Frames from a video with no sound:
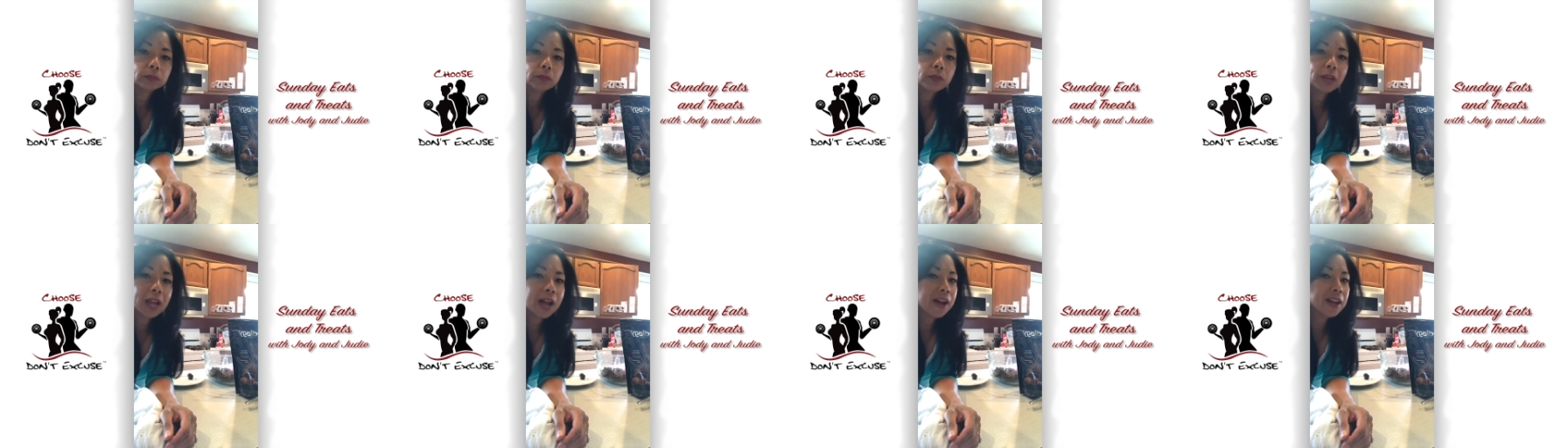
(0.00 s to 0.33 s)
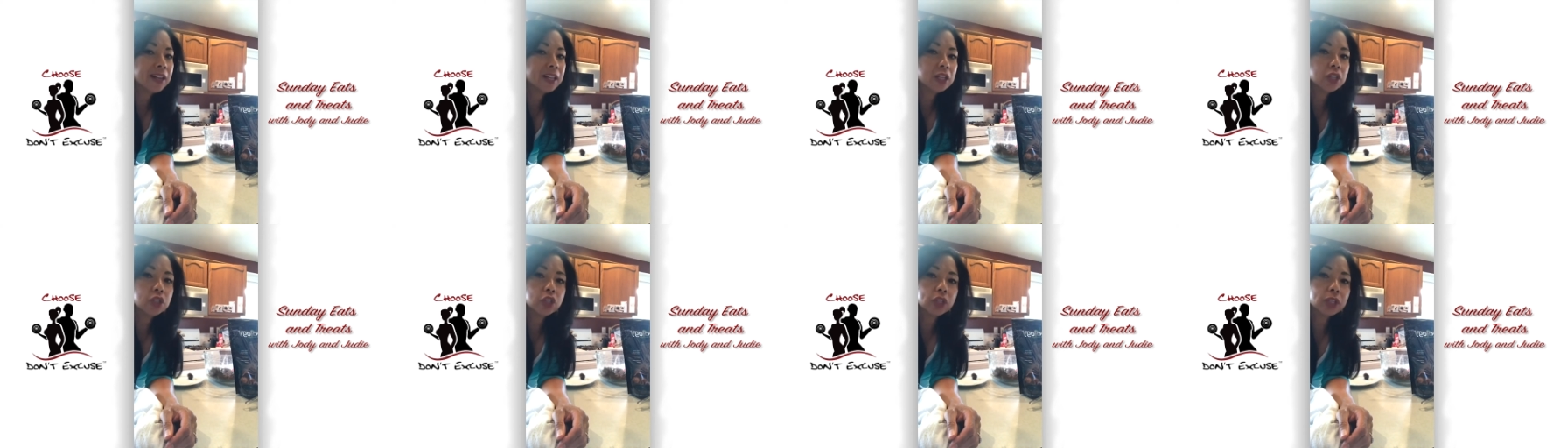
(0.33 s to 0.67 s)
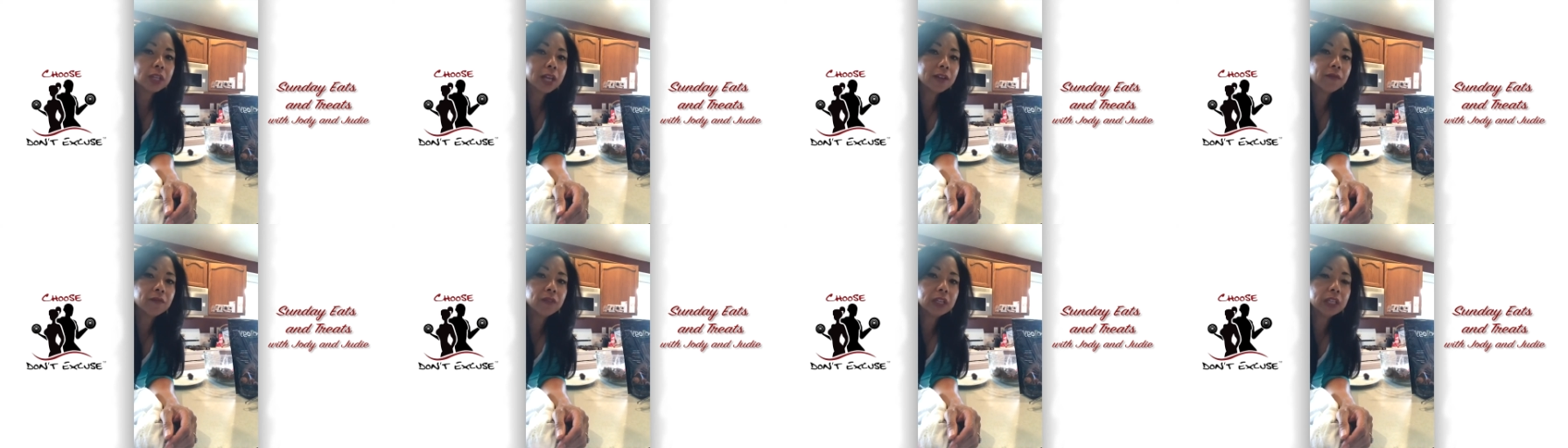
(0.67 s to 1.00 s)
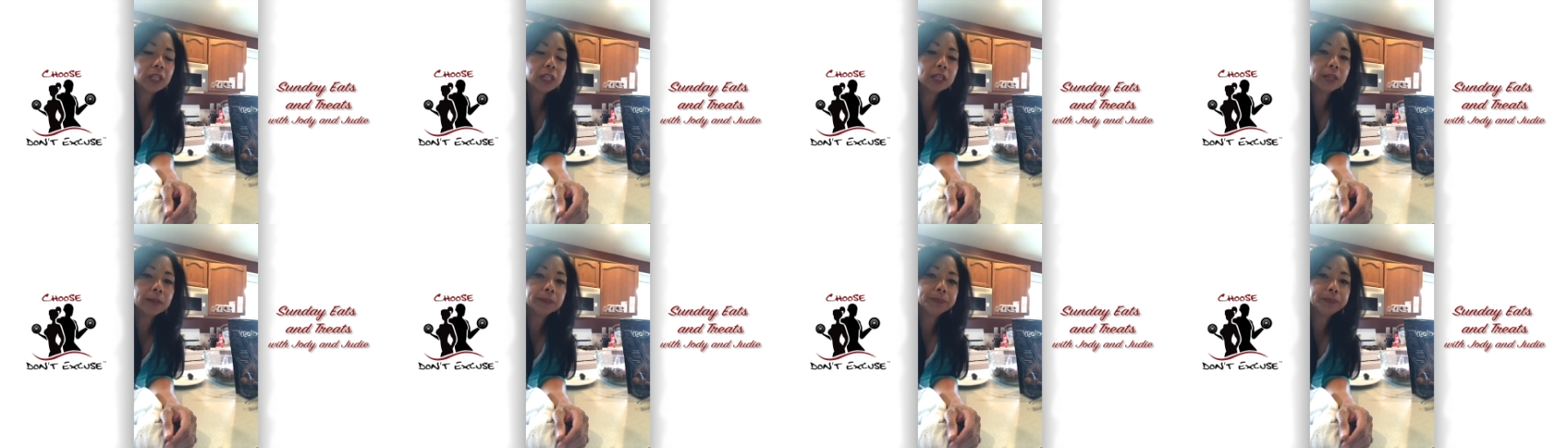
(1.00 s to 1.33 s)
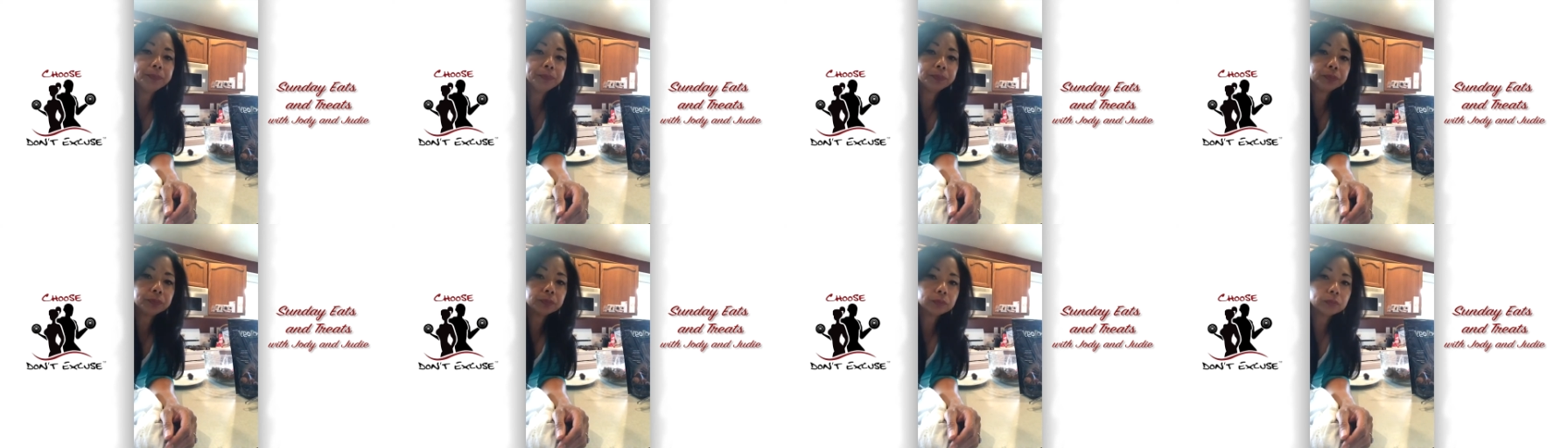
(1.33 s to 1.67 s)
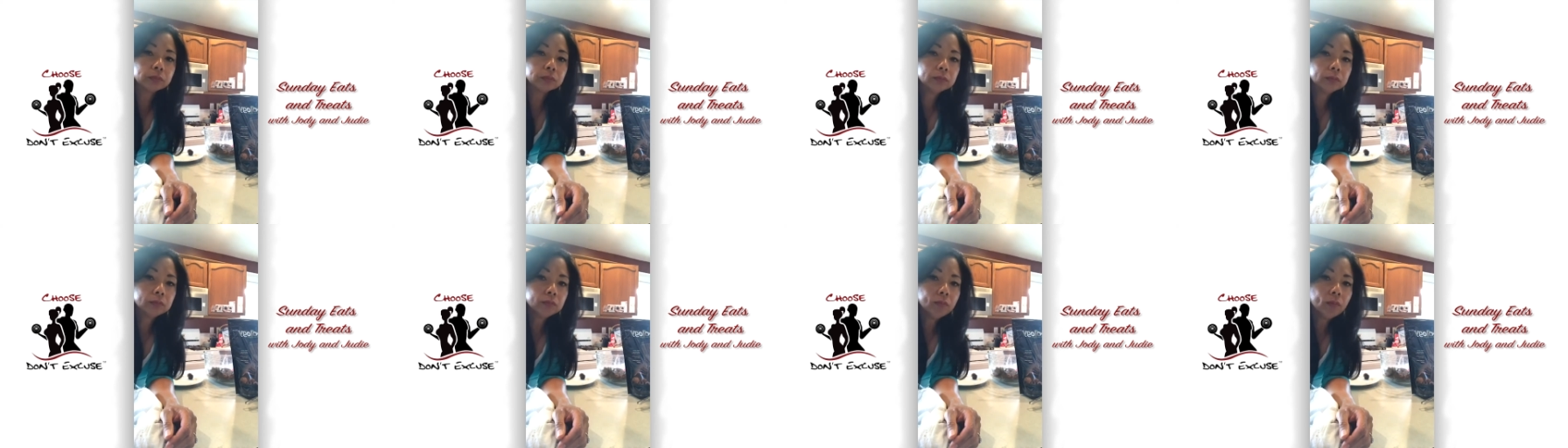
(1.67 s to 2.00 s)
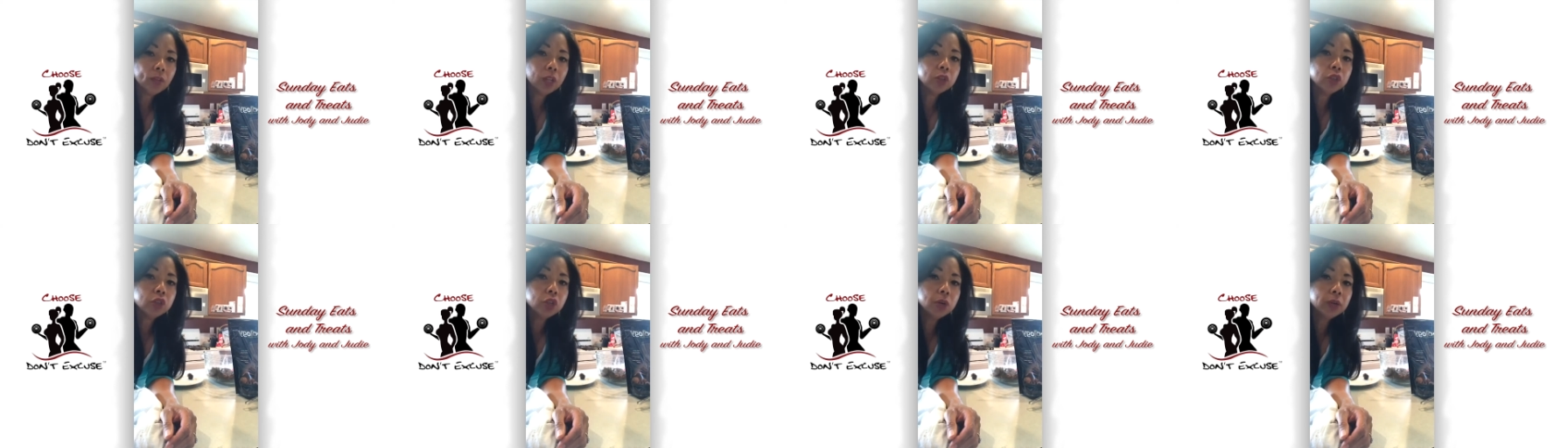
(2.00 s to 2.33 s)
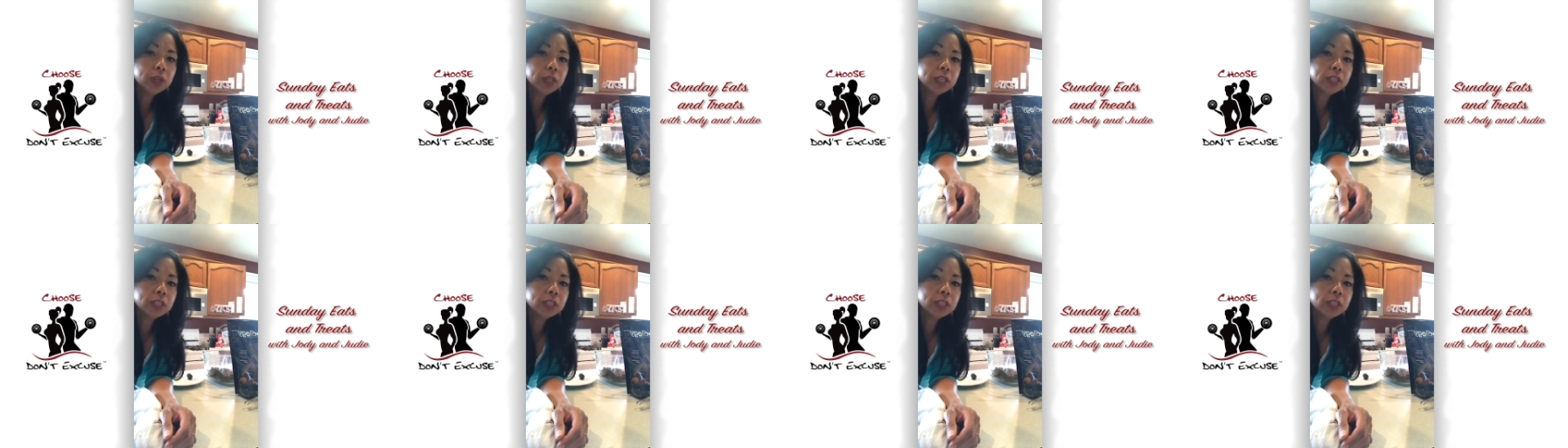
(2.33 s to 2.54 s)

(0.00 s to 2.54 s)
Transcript: Now I can just add Vicky. Jody,